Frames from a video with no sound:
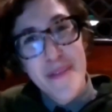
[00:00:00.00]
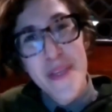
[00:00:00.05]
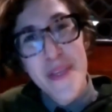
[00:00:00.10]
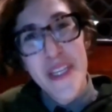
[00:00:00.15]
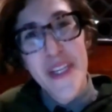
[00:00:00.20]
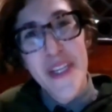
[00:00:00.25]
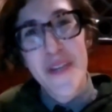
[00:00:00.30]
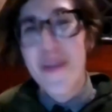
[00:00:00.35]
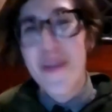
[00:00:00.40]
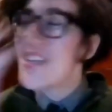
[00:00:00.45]

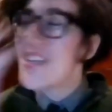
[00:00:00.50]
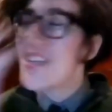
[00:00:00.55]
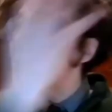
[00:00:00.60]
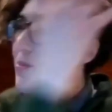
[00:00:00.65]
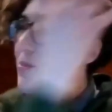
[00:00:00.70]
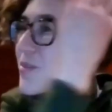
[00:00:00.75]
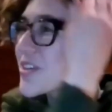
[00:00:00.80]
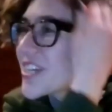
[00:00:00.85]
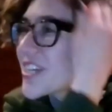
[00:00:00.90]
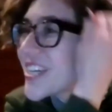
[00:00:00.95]
familiar with
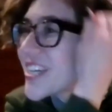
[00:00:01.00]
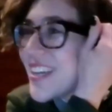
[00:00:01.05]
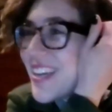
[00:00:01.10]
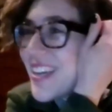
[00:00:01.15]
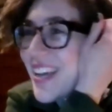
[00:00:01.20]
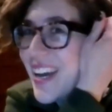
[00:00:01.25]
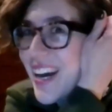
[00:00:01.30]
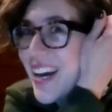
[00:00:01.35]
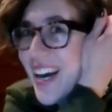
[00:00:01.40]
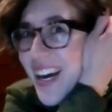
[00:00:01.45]
his work.
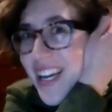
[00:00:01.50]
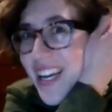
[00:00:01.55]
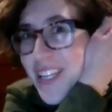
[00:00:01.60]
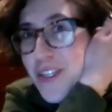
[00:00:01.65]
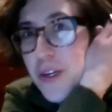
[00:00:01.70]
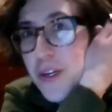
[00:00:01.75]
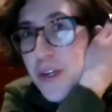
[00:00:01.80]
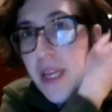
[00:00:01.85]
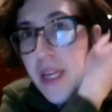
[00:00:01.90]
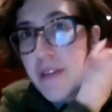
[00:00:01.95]
Uh,
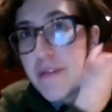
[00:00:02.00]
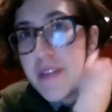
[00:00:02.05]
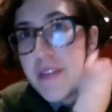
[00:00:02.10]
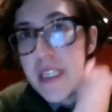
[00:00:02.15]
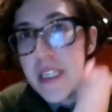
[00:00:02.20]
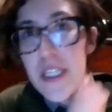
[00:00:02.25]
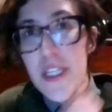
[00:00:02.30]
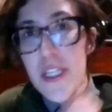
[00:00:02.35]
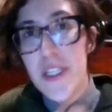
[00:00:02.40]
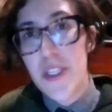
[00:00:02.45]
he's a great
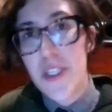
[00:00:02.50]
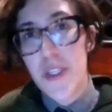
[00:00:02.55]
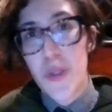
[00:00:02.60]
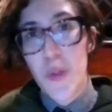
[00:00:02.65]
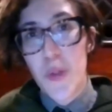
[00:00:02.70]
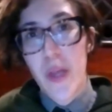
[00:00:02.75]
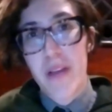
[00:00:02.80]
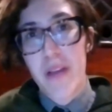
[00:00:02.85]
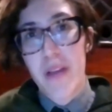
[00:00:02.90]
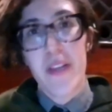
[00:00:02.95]
friend
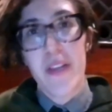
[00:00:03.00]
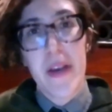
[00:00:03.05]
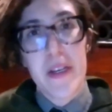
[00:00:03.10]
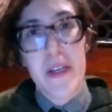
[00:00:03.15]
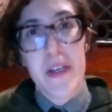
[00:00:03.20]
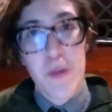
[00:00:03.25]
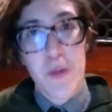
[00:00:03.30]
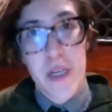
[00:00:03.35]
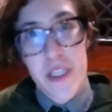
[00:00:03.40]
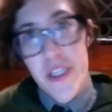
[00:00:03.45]
to Longfellow
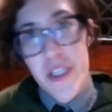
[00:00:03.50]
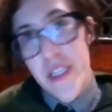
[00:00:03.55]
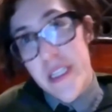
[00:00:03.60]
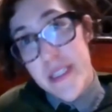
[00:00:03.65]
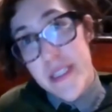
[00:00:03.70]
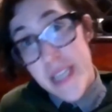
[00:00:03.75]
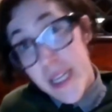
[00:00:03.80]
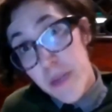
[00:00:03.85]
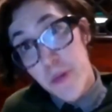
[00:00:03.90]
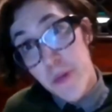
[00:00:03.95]
House
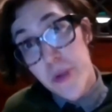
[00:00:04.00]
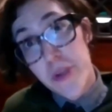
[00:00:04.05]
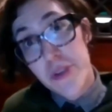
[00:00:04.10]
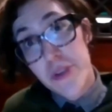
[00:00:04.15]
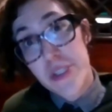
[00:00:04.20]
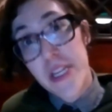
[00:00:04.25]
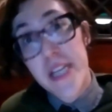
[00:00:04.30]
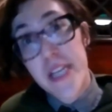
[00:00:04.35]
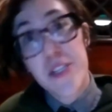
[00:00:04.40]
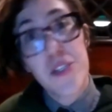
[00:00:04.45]
Washington's
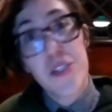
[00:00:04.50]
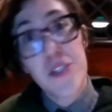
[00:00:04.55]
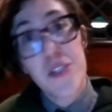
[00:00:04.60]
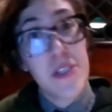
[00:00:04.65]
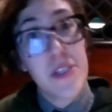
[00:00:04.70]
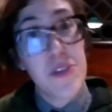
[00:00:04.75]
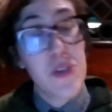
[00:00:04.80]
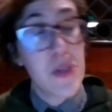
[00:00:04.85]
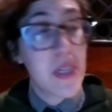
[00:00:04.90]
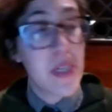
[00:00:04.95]
headquarters National
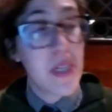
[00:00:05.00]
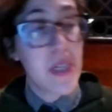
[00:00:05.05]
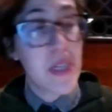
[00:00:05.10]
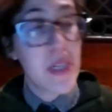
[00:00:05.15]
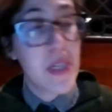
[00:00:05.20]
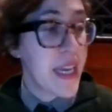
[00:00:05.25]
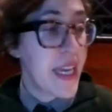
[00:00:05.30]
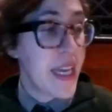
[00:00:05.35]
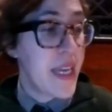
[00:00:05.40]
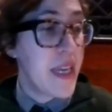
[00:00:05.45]
Historic
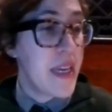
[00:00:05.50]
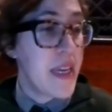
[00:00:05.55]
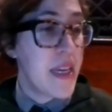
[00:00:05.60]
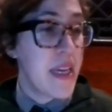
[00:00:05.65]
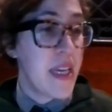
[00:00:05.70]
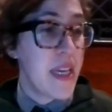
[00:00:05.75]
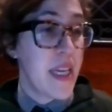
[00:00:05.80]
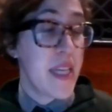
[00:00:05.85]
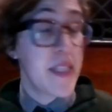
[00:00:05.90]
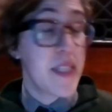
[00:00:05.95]
Site.
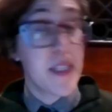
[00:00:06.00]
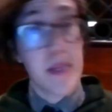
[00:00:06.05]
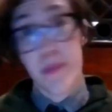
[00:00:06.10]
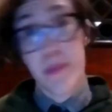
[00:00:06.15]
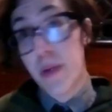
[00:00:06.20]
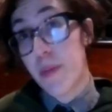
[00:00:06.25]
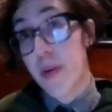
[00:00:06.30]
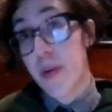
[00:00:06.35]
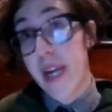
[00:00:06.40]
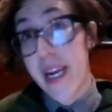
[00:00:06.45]
He is the
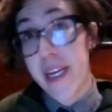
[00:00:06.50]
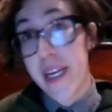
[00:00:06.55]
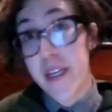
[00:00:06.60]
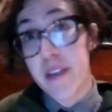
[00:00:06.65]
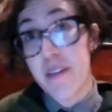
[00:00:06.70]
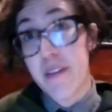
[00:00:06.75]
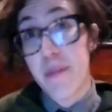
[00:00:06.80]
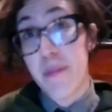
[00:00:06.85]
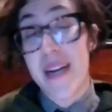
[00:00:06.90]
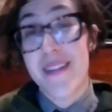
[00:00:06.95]

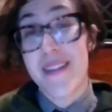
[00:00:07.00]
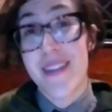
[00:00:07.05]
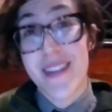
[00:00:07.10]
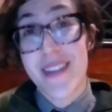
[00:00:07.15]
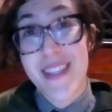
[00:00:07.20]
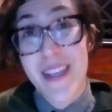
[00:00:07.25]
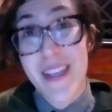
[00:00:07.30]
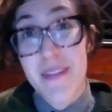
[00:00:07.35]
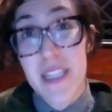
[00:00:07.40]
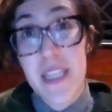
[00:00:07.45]
proprietor of
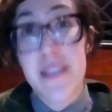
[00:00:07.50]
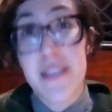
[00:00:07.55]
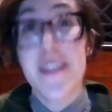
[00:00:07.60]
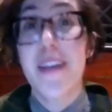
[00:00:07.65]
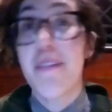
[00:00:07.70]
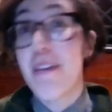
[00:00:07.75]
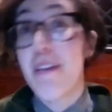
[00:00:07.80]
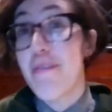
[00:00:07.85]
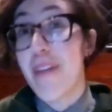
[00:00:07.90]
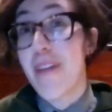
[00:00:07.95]

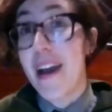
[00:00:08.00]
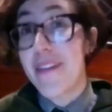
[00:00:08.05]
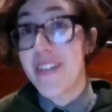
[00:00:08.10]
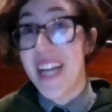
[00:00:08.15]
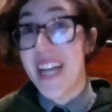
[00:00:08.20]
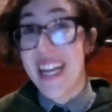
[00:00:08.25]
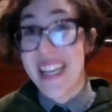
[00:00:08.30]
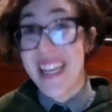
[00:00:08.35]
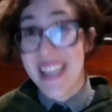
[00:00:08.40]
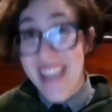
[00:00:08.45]

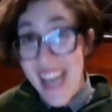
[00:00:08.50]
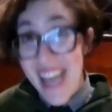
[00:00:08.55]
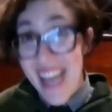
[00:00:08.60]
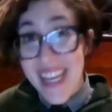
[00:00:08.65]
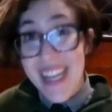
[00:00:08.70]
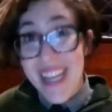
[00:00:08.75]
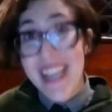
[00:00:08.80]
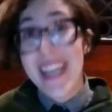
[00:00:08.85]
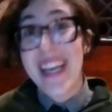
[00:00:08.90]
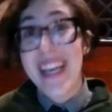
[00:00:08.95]

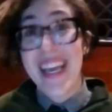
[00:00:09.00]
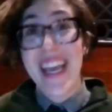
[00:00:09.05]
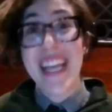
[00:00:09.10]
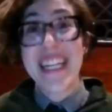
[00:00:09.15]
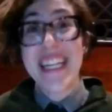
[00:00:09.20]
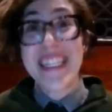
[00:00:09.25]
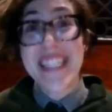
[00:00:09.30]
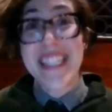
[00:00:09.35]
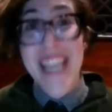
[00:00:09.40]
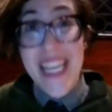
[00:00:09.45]
Boston1775.net,
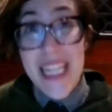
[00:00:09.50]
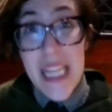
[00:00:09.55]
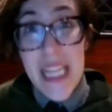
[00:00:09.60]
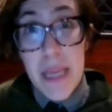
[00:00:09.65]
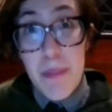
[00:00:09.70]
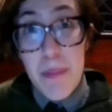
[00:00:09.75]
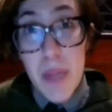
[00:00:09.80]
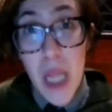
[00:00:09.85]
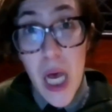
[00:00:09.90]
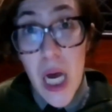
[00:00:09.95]
a
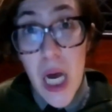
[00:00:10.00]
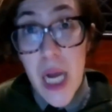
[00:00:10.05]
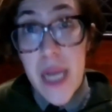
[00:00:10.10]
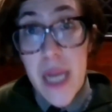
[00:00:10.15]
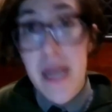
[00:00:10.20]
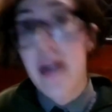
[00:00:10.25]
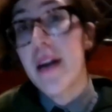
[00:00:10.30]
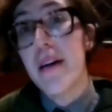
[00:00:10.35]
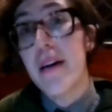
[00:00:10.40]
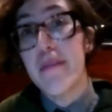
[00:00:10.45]
daily
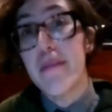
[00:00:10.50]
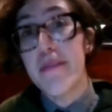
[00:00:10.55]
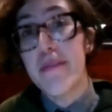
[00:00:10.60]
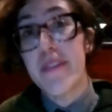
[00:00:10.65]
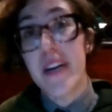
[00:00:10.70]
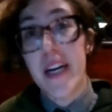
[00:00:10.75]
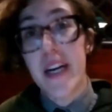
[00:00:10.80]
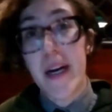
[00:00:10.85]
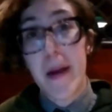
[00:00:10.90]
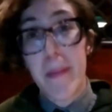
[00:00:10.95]
blog of,
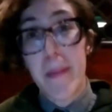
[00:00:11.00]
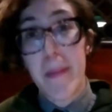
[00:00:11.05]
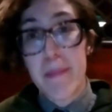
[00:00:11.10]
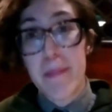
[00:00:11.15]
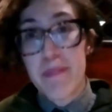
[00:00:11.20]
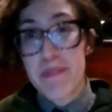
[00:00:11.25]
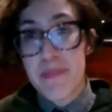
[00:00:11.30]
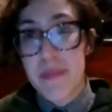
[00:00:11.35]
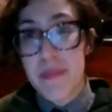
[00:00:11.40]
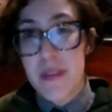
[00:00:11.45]

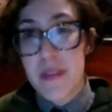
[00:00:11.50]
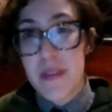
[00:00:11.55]
um,